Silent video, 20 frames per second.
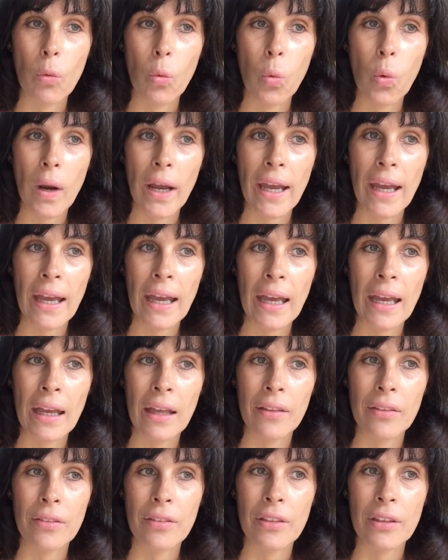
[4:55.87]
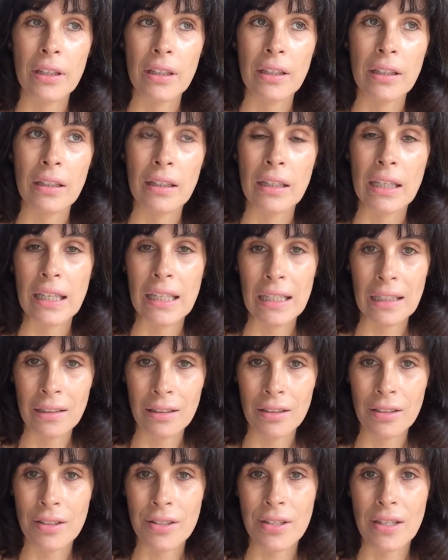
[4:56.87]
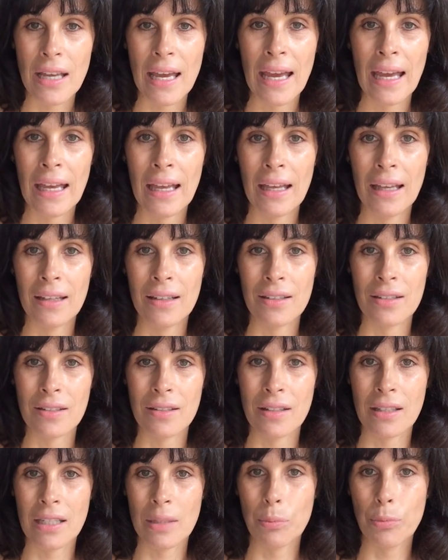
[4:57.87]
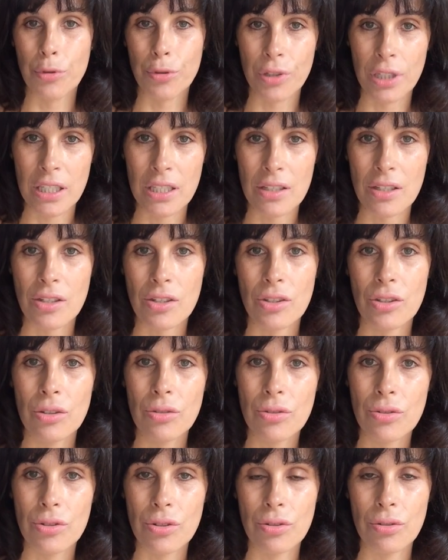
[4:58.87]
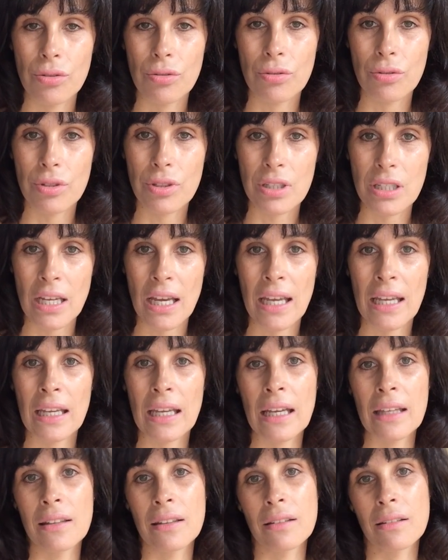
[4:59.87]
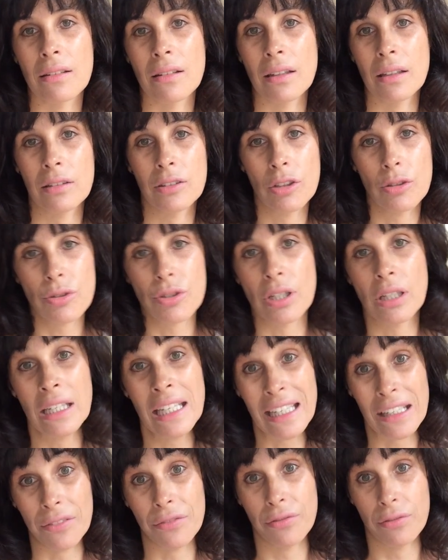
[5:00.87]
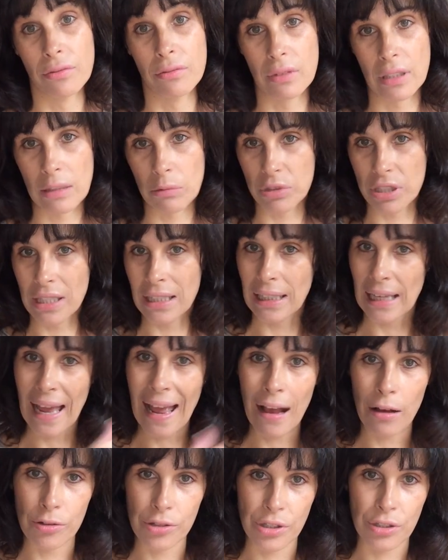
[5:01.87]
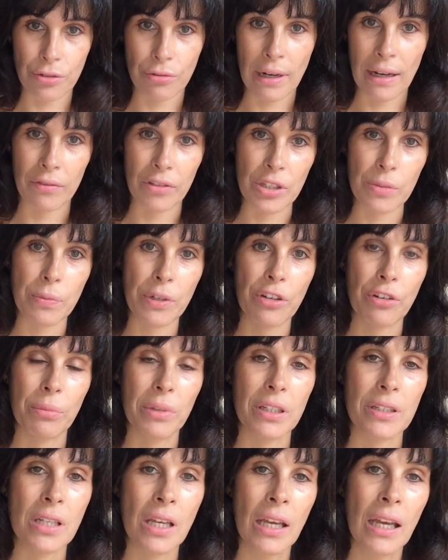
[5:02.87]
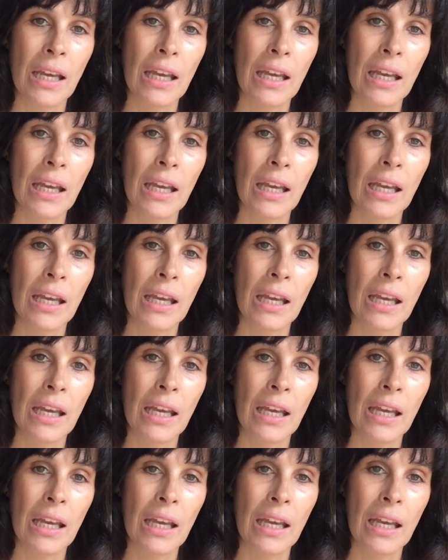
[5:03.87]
where the healers and the priests used to stay and used to live. There was little houses around this pyramid,